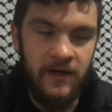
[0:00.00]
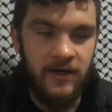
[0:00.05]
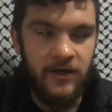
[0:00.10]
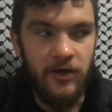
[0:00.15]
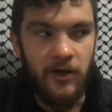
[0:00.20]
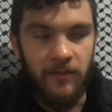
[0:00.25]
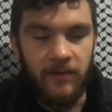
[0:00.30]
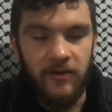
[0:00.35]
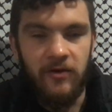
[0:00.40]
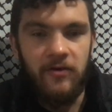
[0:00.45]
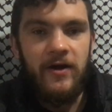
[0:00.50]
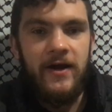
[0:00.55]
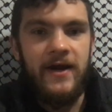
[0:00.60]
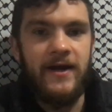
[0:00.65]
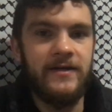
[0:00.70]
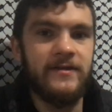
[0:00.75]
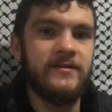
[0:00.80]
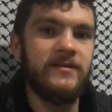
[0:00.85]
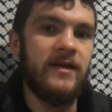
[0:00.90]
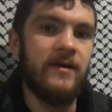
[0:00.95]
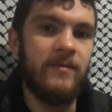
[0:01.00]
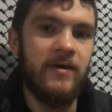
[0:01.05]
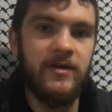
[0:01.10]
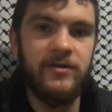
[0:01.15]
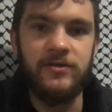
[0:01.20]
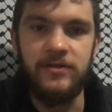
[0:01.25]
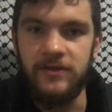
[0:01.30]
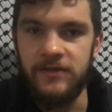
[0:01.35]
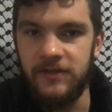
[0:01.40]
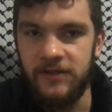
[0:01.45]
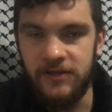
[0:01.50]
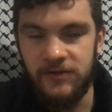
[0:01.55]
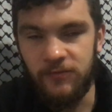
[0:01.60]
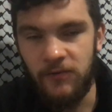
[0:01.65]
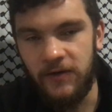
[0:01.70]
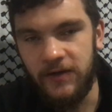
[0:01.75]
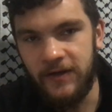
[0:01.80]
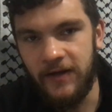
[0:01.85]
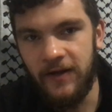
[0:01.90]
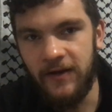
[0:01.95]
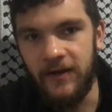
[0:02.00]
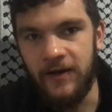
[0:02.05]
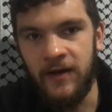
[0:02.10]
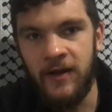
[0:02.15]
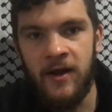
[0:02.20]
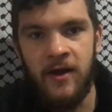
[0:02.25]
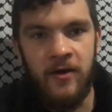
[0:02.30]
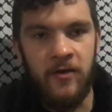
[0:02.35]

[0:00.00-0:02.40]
You know, I'm a little antsy, I'm anxious, I just wanna get it.